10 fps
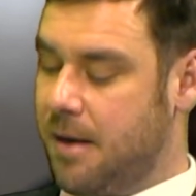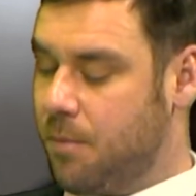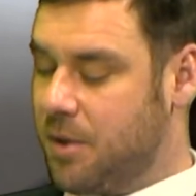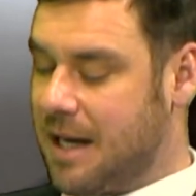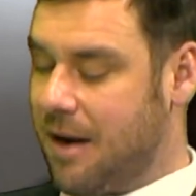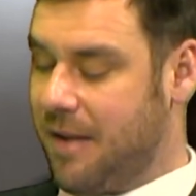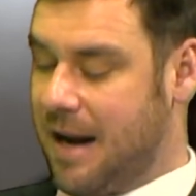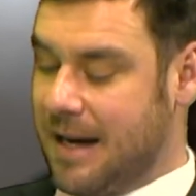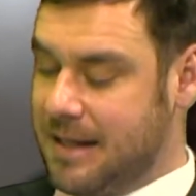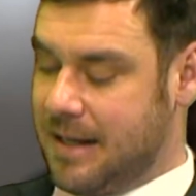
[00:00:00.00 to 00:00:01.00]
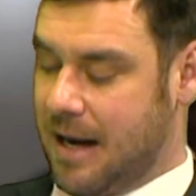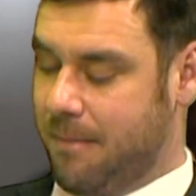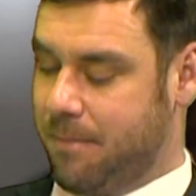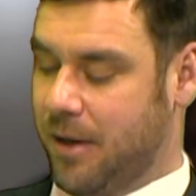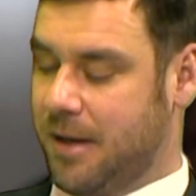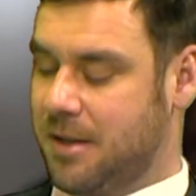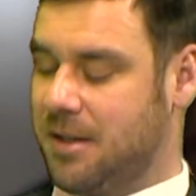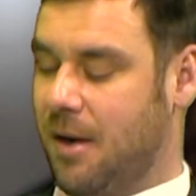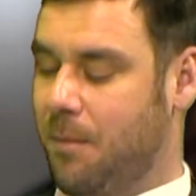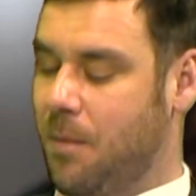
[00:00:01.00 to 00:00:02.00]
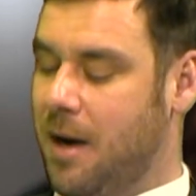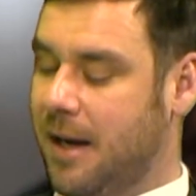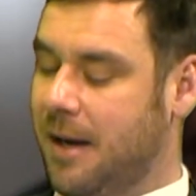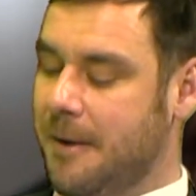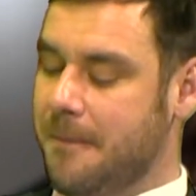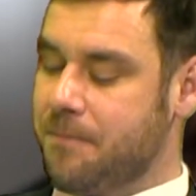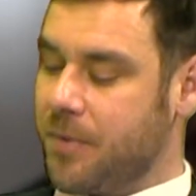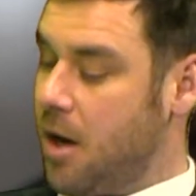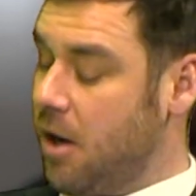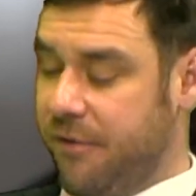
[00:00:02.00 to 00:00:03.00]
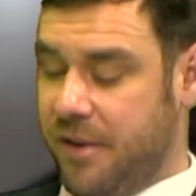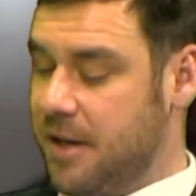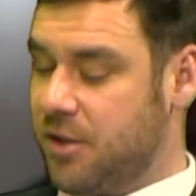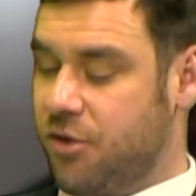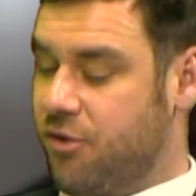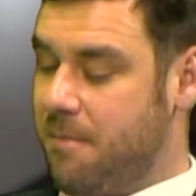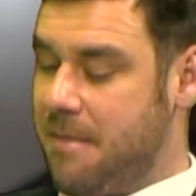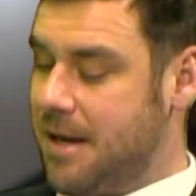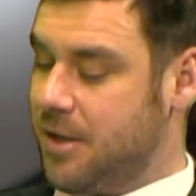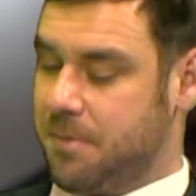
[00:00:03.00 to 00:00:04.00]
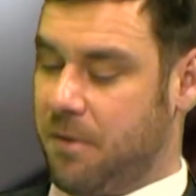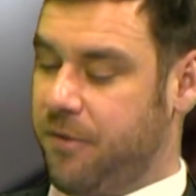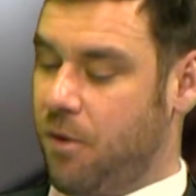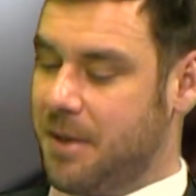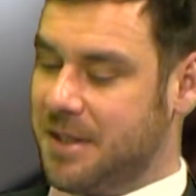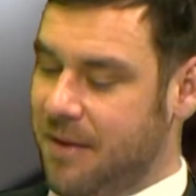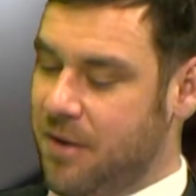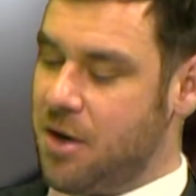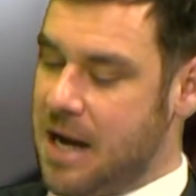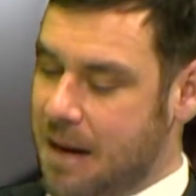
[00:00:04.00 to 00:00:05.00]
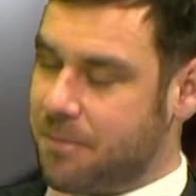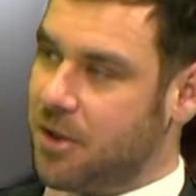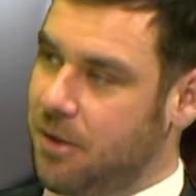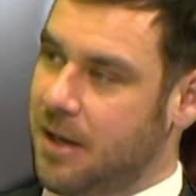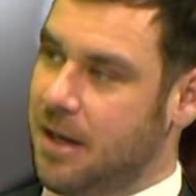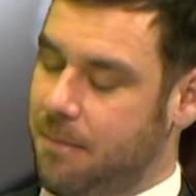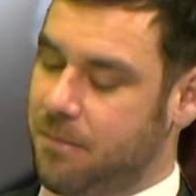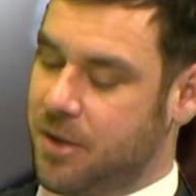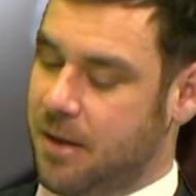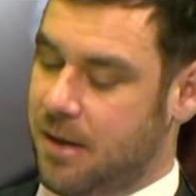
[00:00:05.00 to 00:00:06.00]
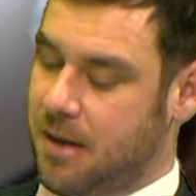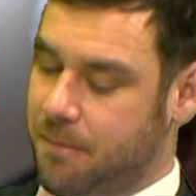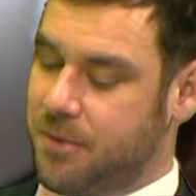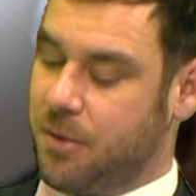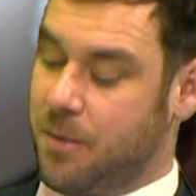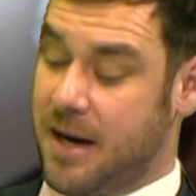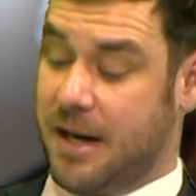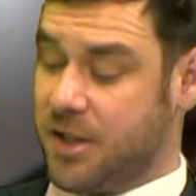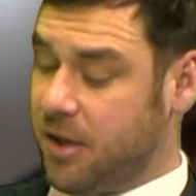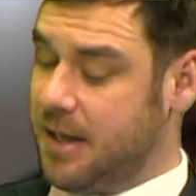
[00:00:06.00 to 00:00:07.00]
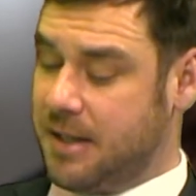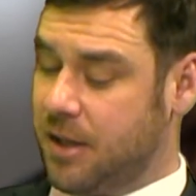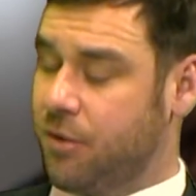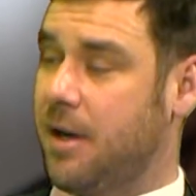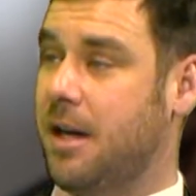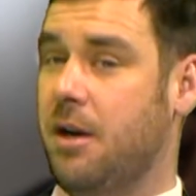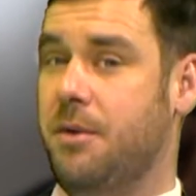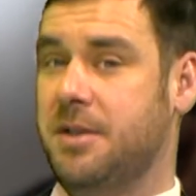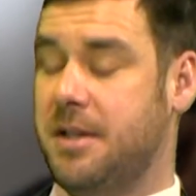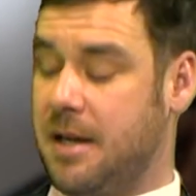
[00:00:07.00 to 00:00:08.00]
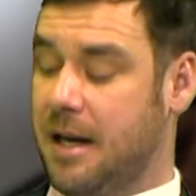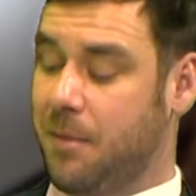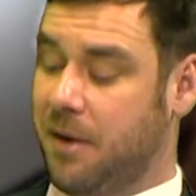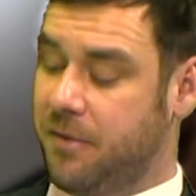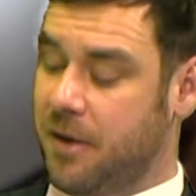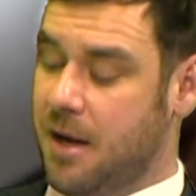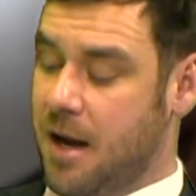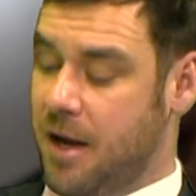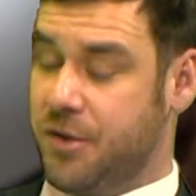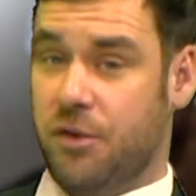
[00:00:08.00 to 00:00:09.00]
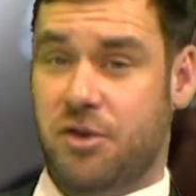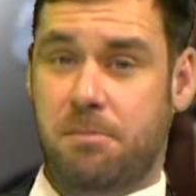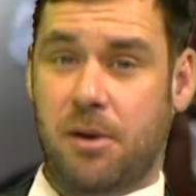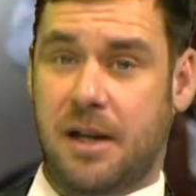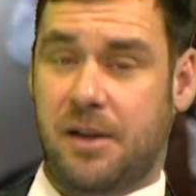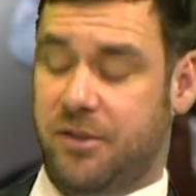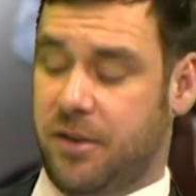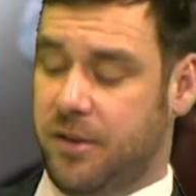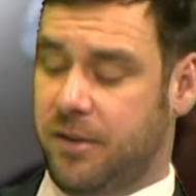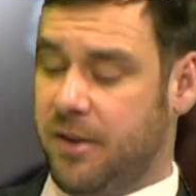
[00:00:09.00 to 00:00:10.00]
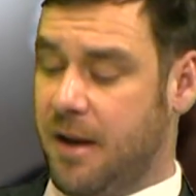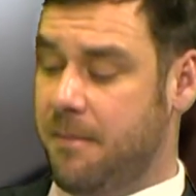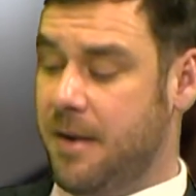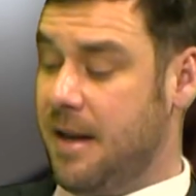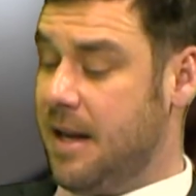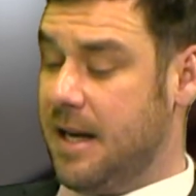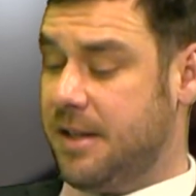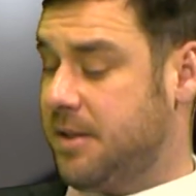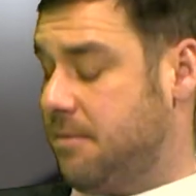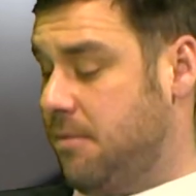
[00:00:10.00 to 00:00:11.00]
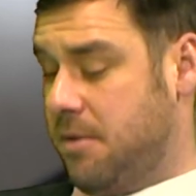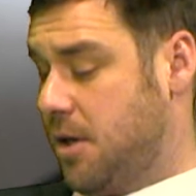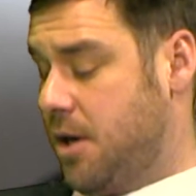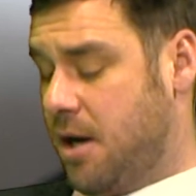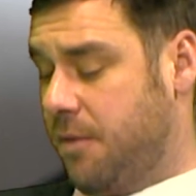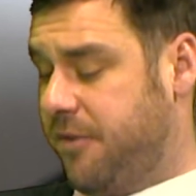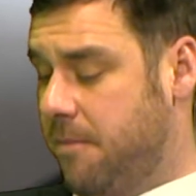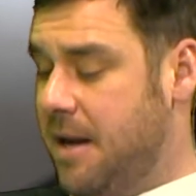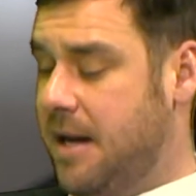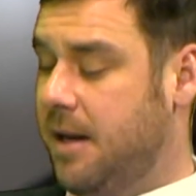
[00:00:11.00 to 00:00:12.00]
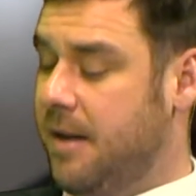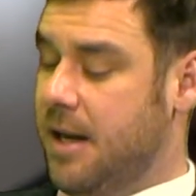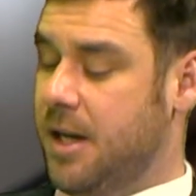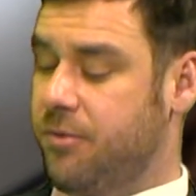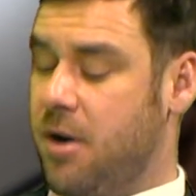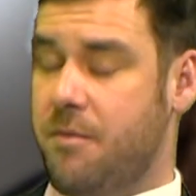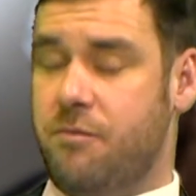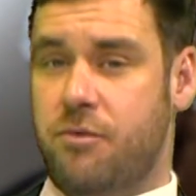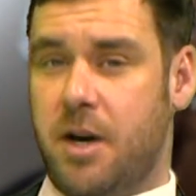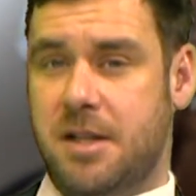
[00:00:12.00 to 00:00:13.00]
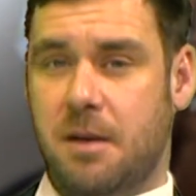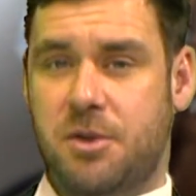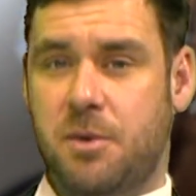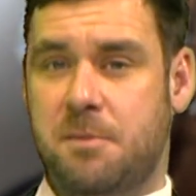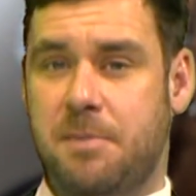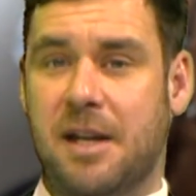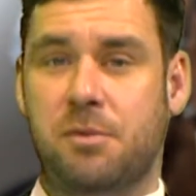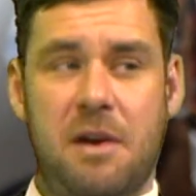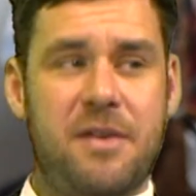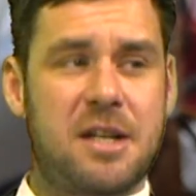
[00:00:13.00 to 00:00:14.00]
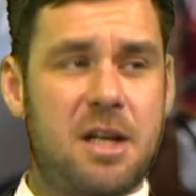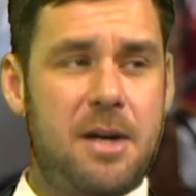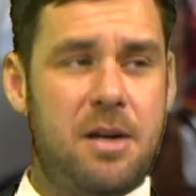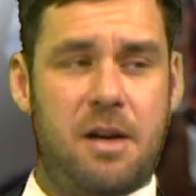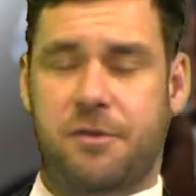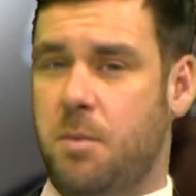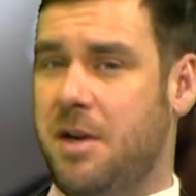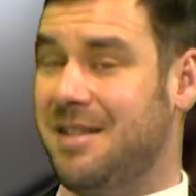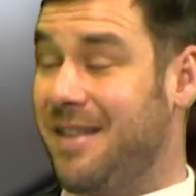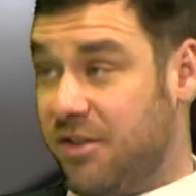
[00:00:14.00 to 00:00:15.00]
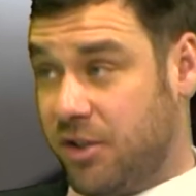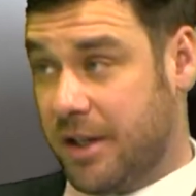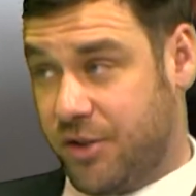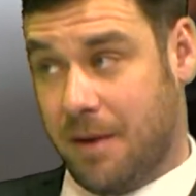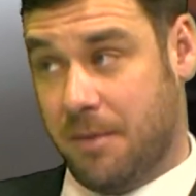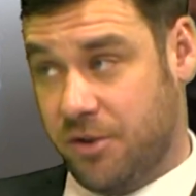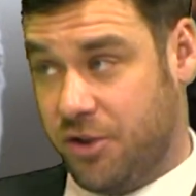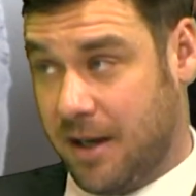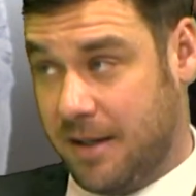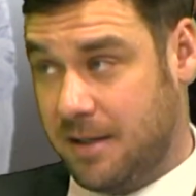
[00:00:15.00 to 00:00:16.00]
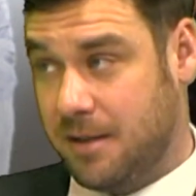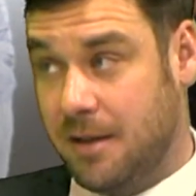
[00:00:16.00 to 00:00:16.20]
was out of the handicap by some way. I think this is a tremendous performance, given absolutely lumps away. It ties in Grey Gold, as I say, with Dodging Bullets, and he's you know, for me, he's run right up to his best. Whether that's going to be enough to win this year's Champions Chase,